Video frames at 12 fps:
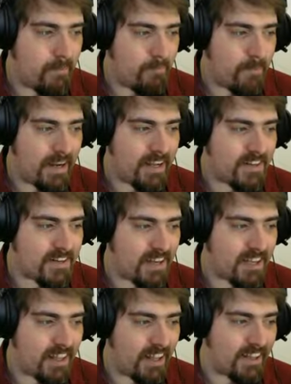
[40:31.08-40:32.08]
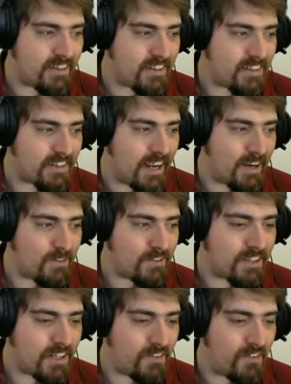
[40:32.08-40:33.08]
Make a satellite to scout,
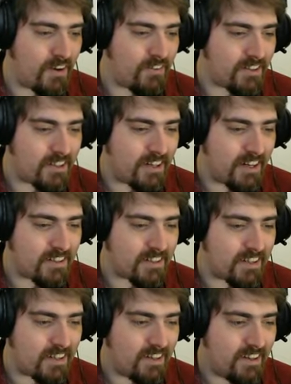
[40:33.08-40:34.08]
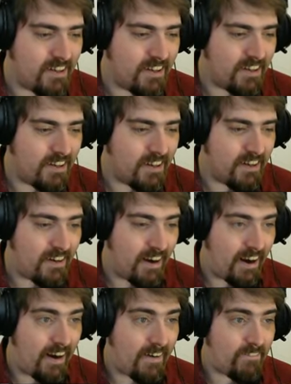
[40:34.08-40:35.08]
says Furfa to Nizar.
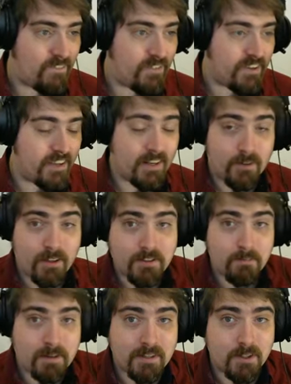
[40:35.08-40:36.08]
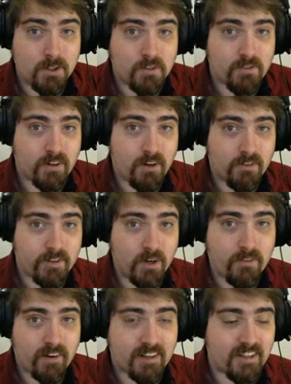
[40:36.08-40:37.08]
And, you know, that's the best use of a, of a
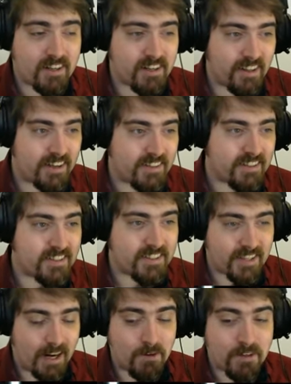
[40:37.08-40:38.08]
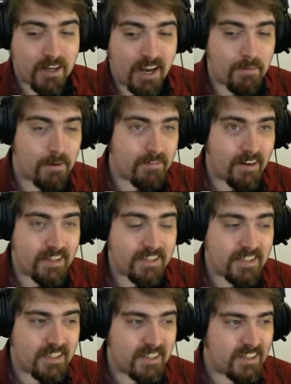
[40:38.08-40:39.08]
Novak satellite, scouting, am I right?